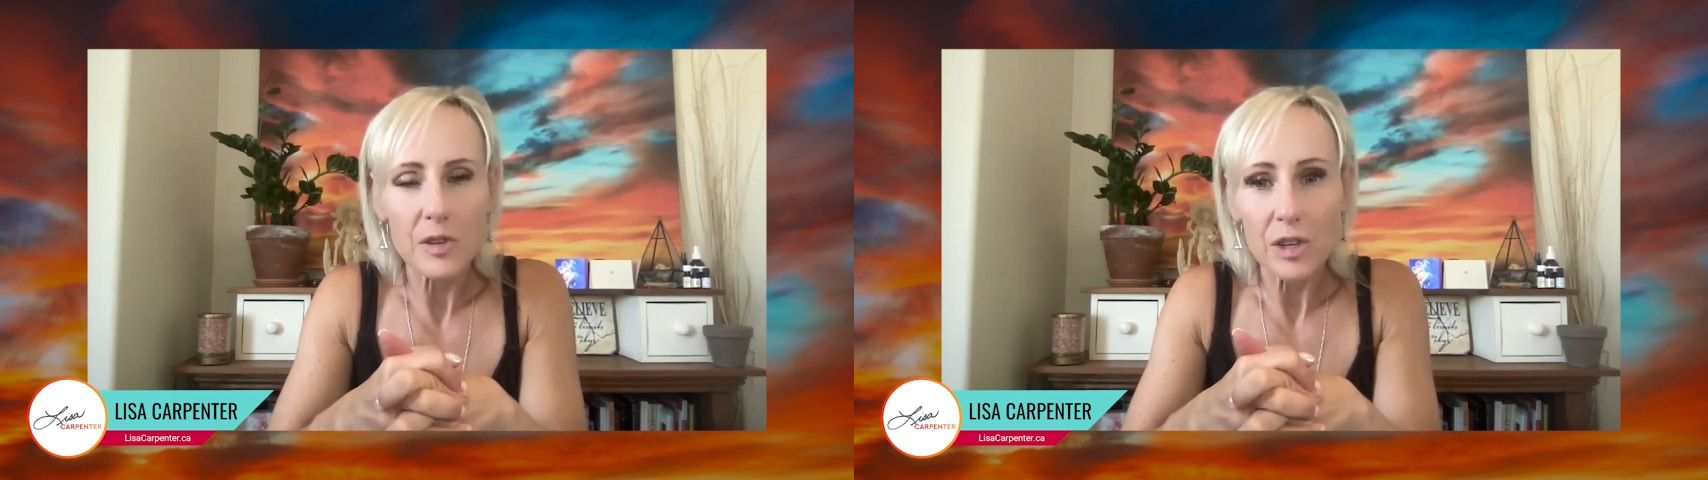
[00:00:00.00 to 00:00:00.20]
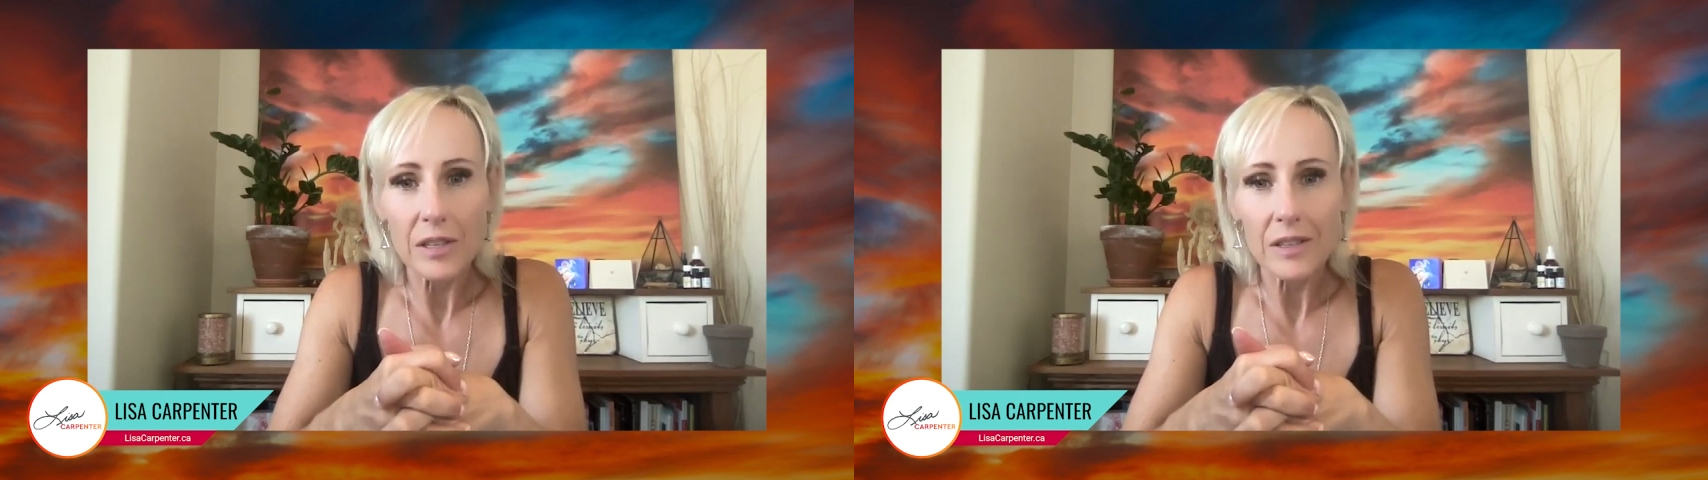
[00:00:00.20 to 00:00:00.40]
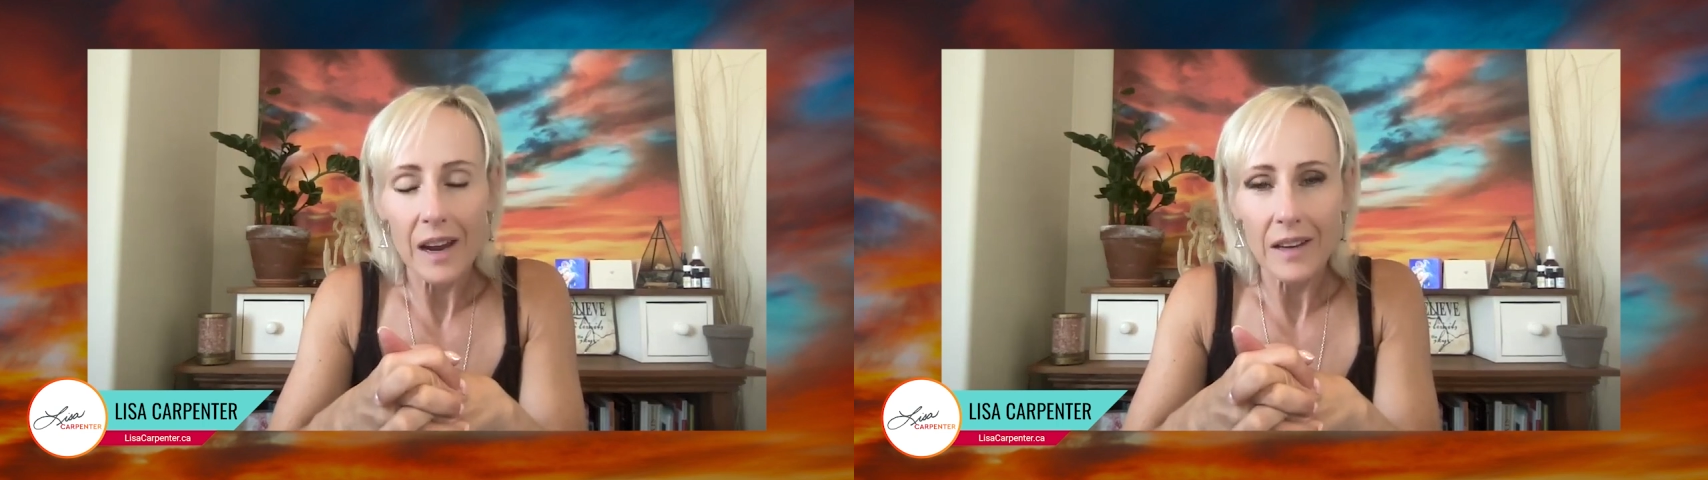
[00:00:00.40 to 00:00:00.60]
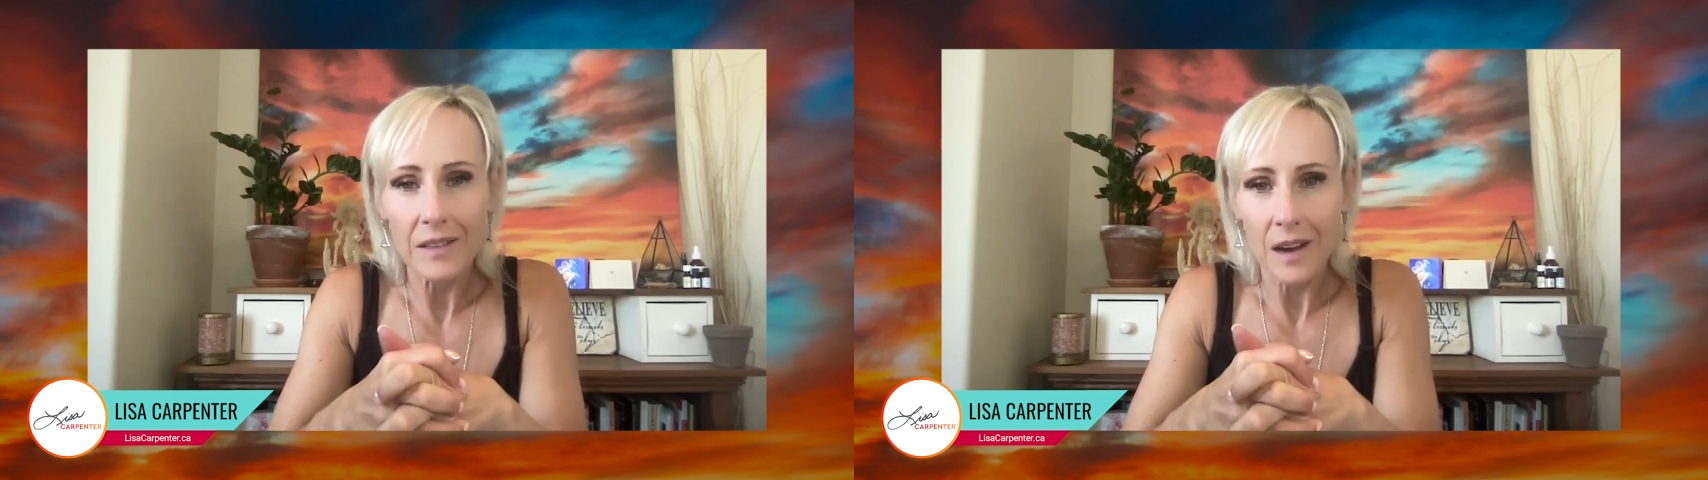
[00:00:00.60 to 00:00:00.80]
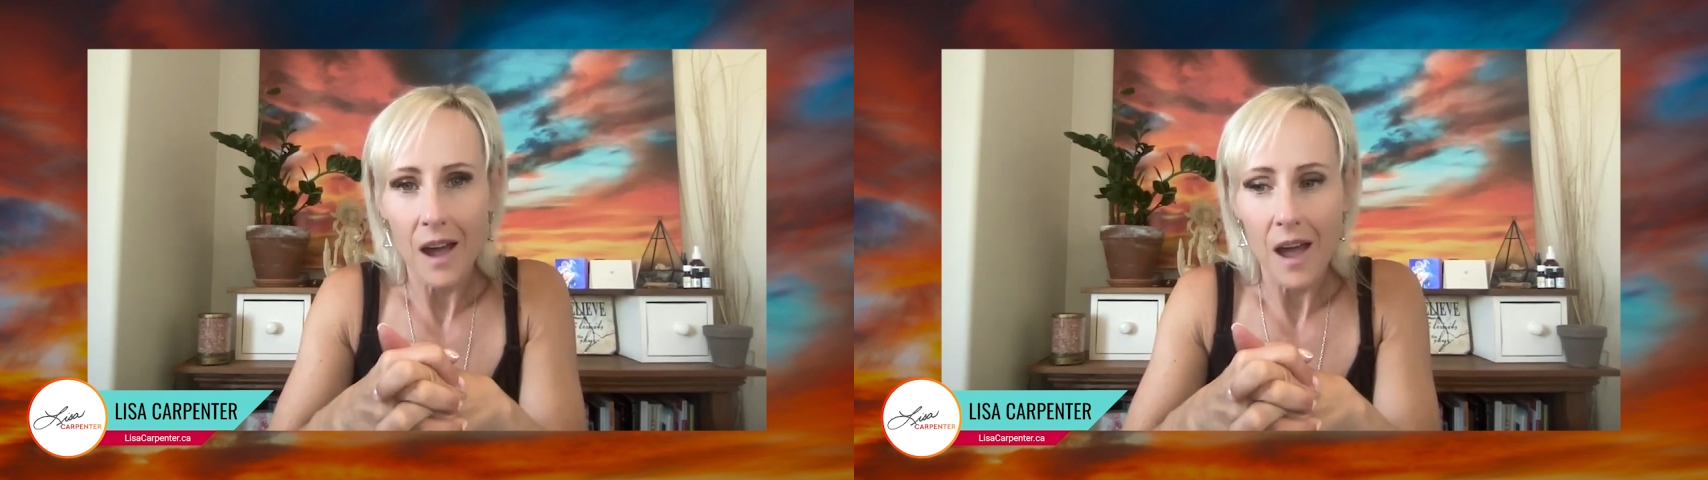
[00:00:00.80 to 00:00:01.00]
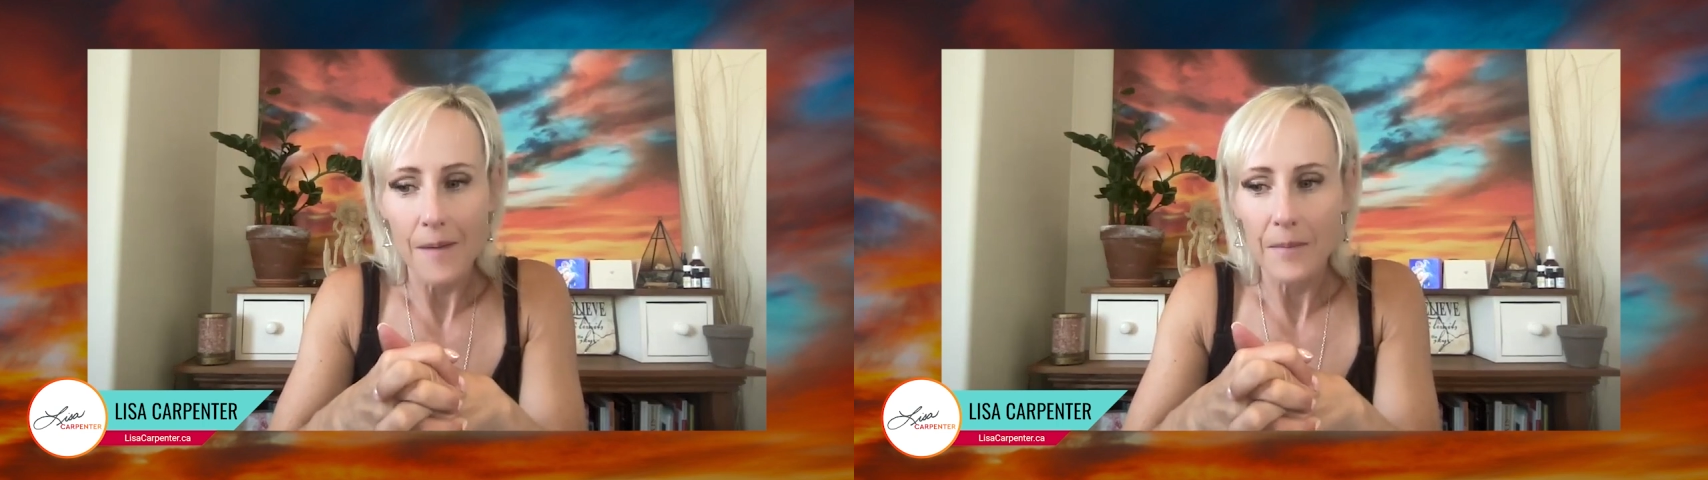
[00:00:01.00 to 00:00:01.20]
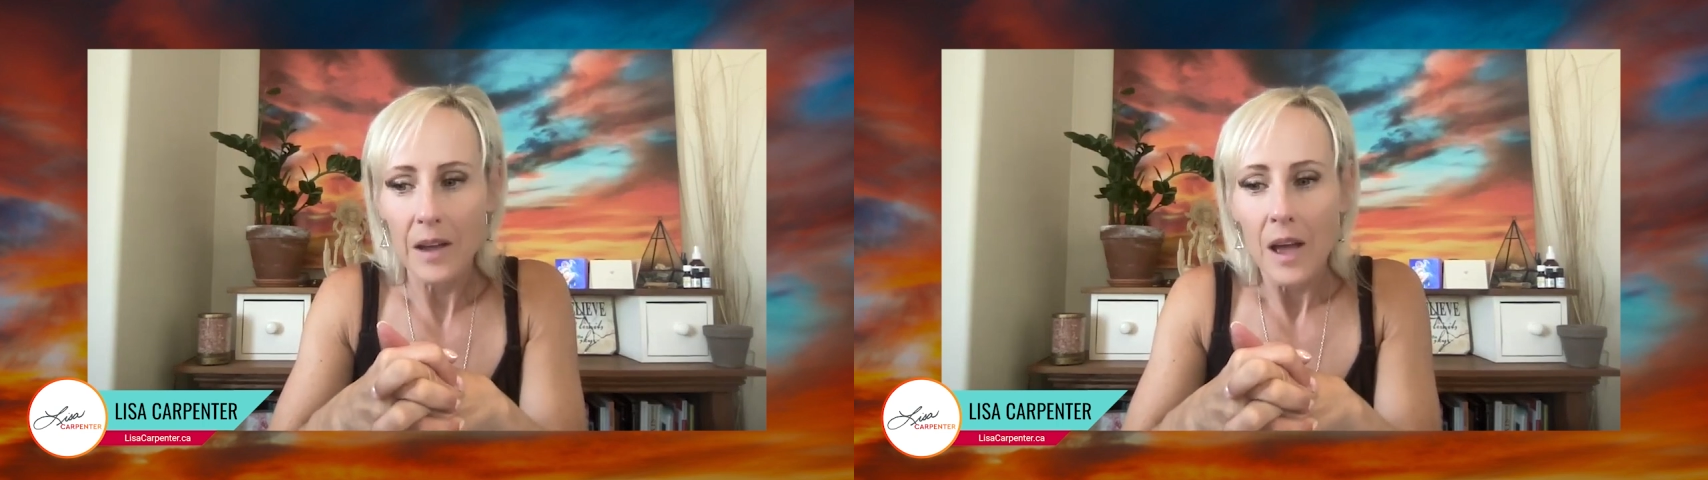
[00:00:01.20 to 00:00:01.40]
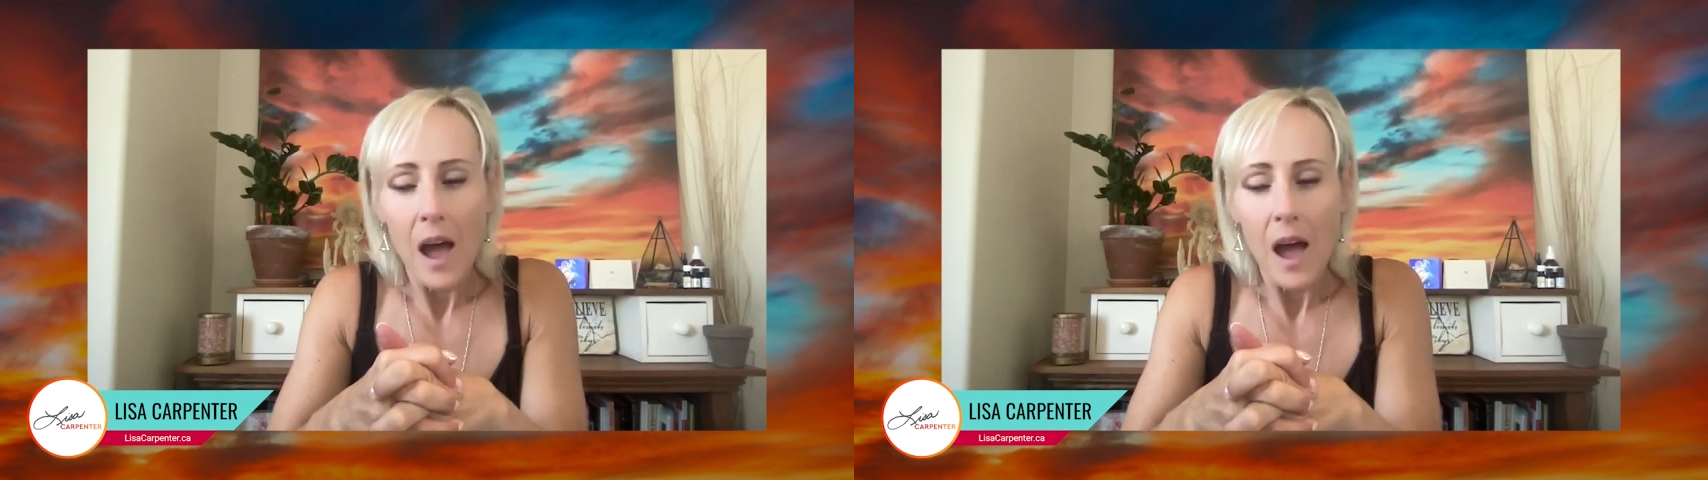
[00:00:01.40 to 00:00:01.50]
just takes time.